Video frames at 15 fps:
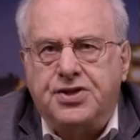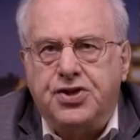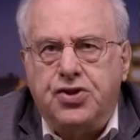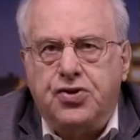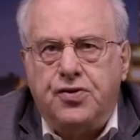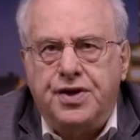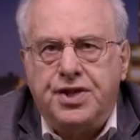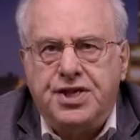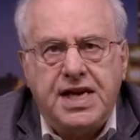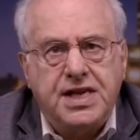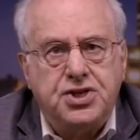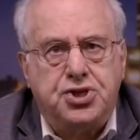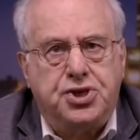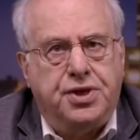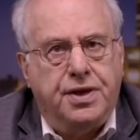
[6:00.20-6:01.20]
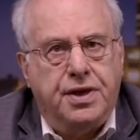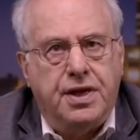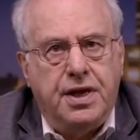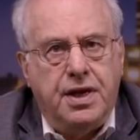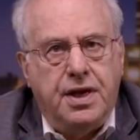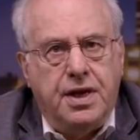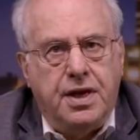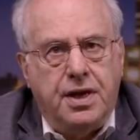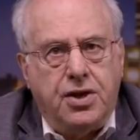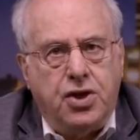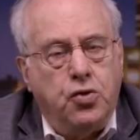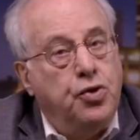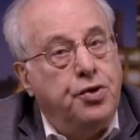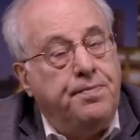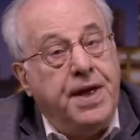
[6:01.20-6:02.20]
to your attention
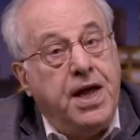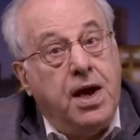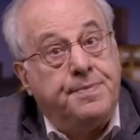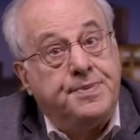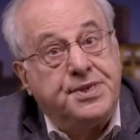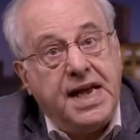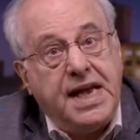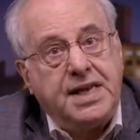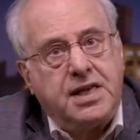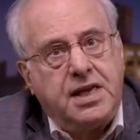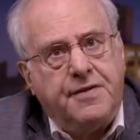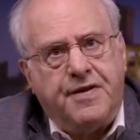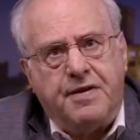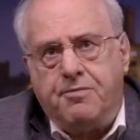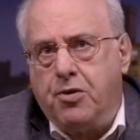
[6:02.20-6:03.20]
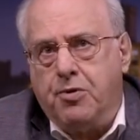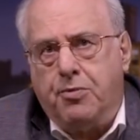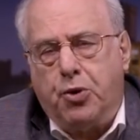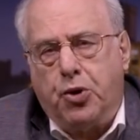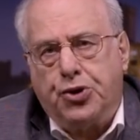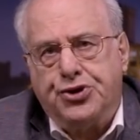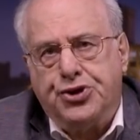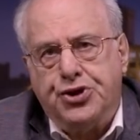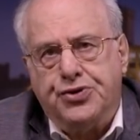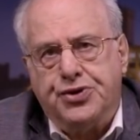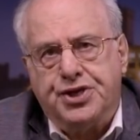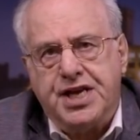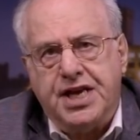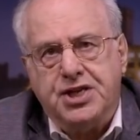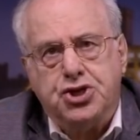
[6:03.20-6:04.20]
you would be upset if it were brought to your
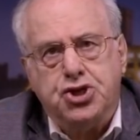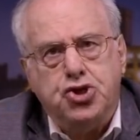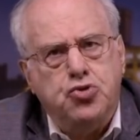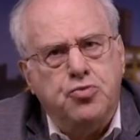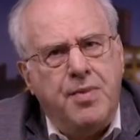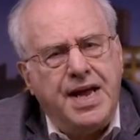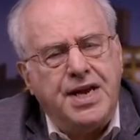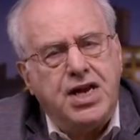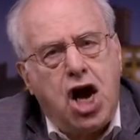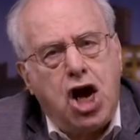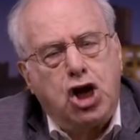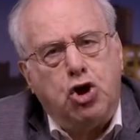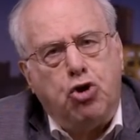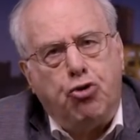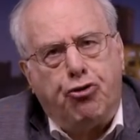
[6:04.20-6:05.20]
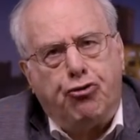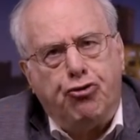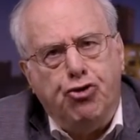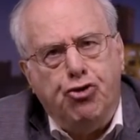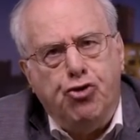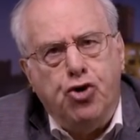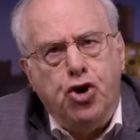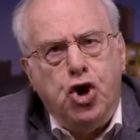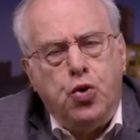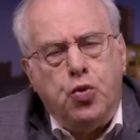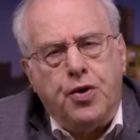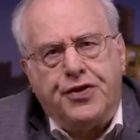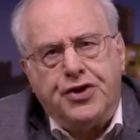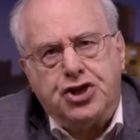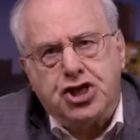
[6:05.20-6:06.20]
attention. You might not go through
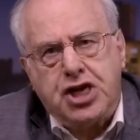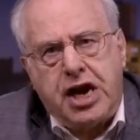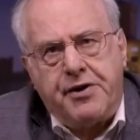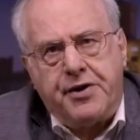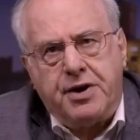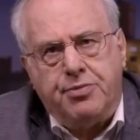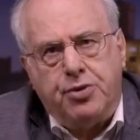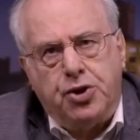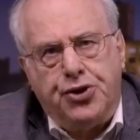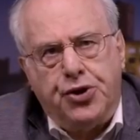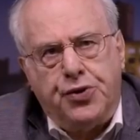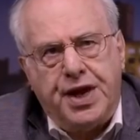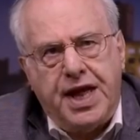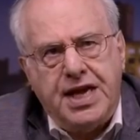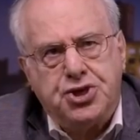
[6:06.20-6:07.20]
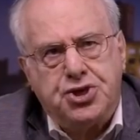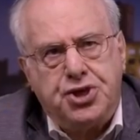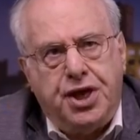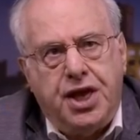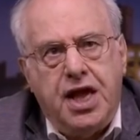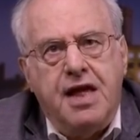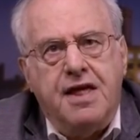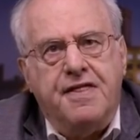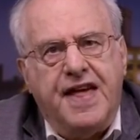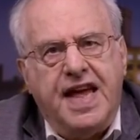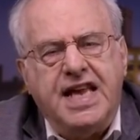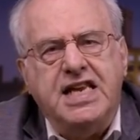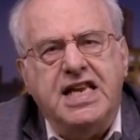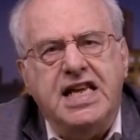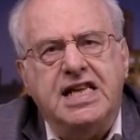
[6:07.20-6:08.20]
with the charitable donation.
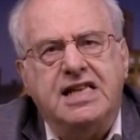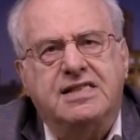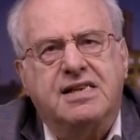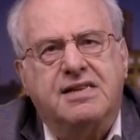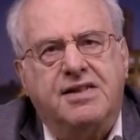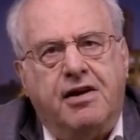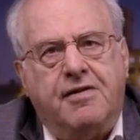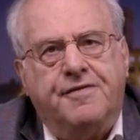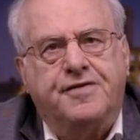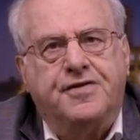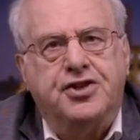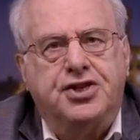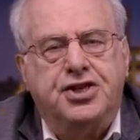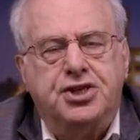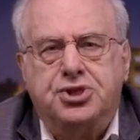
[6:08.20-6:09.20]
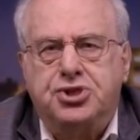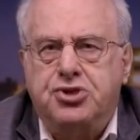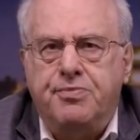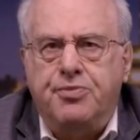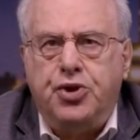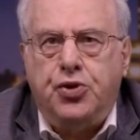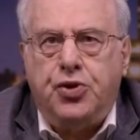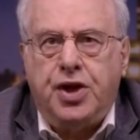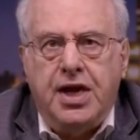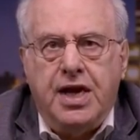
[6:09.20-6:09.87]
They need stuff to distribute,